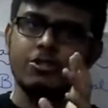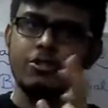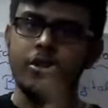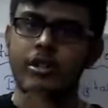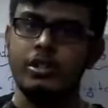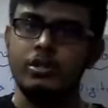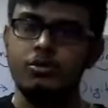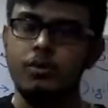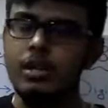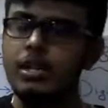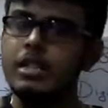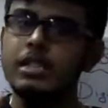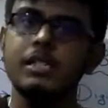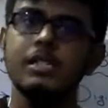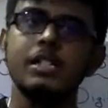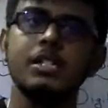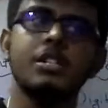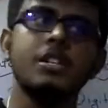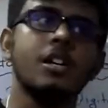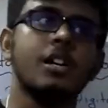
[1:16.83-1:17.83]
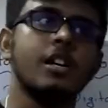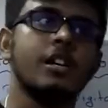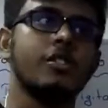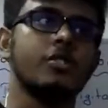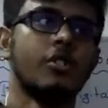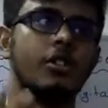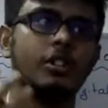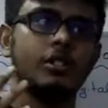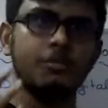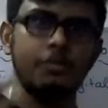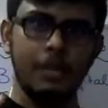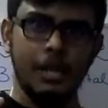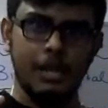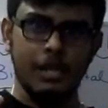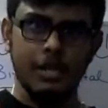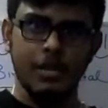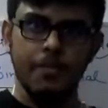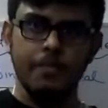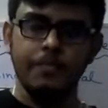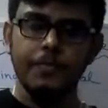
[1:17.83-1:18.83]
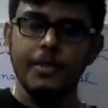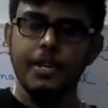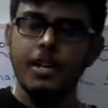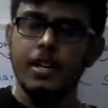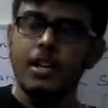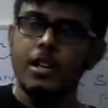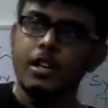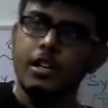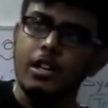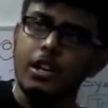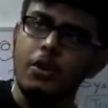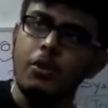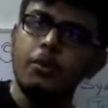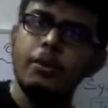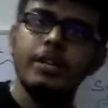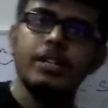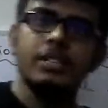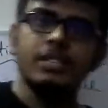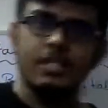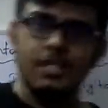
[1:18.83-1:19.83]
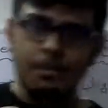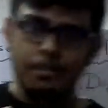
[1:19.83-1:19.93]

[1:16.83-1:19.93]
What does digital electronics mean? Now, in simple